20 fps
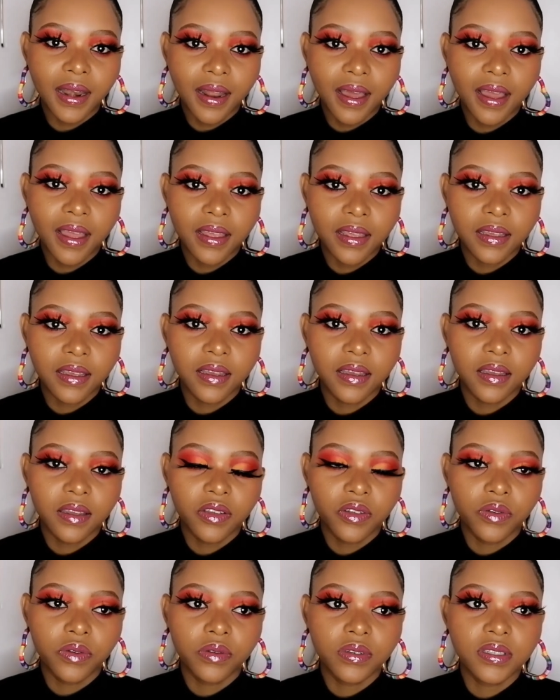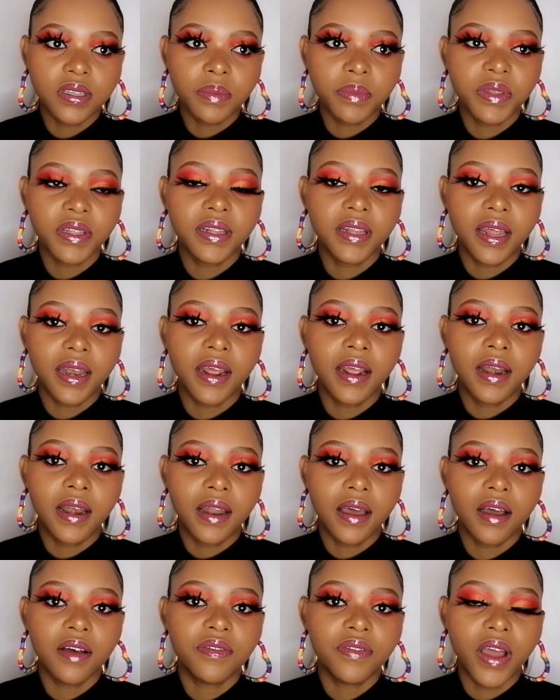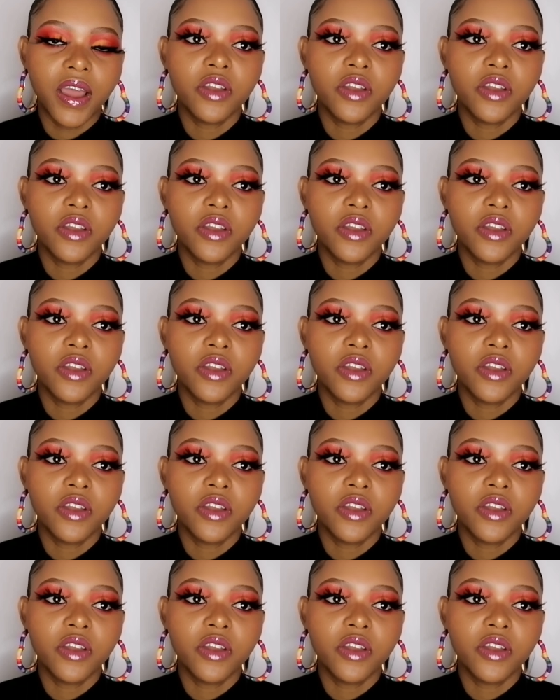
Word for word: like you know something that I love